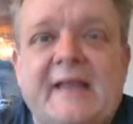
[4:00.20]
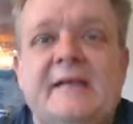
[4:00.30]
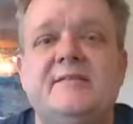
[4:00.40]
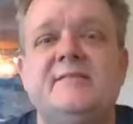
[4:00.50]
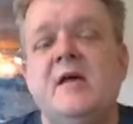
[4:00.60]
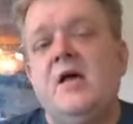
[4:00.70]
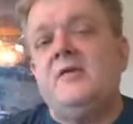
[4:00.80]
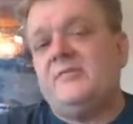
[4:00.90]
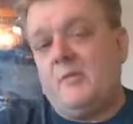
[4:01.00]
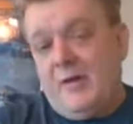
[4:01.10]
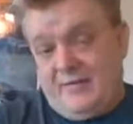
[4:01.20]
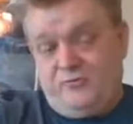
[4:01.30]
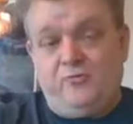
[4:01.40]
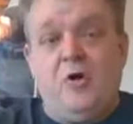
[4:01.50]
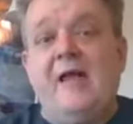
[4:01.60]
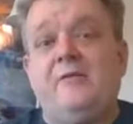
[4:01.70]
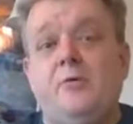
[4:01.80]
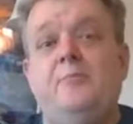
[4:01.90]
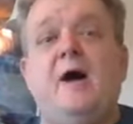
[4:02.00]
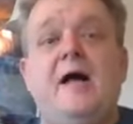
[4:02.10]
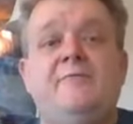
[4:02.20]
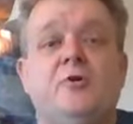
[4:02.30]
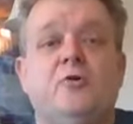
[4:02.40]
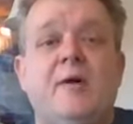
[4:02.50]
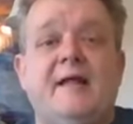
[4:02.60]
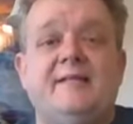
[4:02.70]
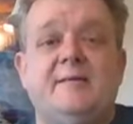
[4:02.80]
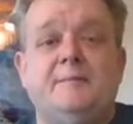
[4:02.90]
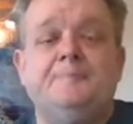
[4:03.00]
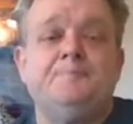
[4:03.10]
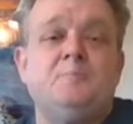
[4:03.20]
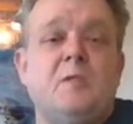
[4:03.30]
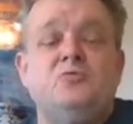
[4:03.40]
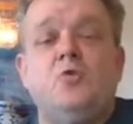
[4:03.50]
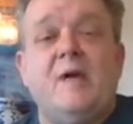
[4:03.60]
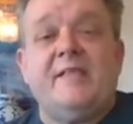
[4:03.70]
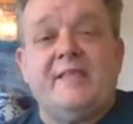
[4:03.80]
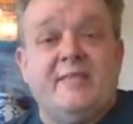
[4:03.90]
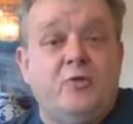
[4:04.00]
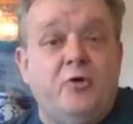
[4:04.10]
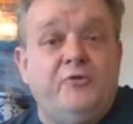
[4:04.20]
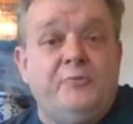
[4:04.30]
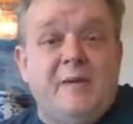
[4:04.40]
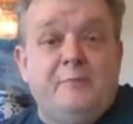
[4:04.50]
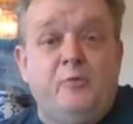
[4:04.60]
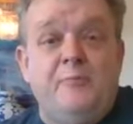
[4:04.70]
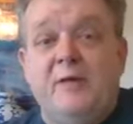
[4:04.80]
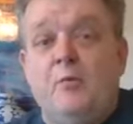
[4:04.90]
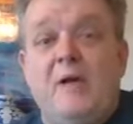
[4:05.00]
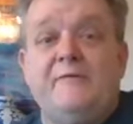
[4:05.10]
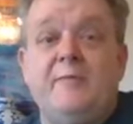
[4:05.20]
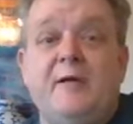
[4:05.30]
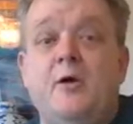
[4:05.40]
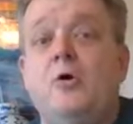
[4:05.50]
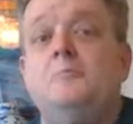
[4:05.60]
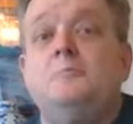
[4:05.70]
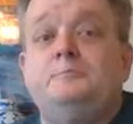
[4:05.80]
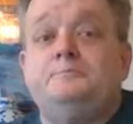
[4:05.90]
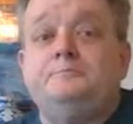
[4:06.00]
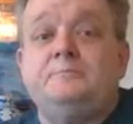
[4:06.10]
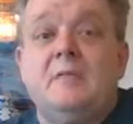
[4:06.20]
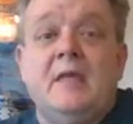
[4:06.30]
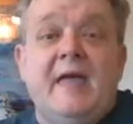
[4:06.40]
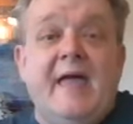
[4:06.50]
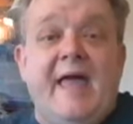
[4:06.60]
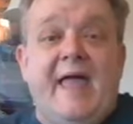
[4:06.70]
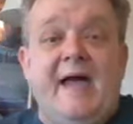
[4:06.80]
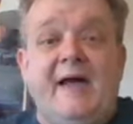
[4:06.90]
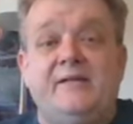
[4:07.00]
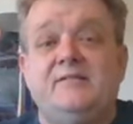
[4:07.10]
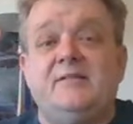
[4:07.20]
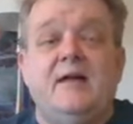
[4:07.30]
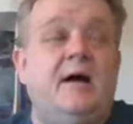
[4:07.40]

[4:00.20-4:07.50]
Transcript: is someone has tried to apply for credit knowing that those people would be away from their home. And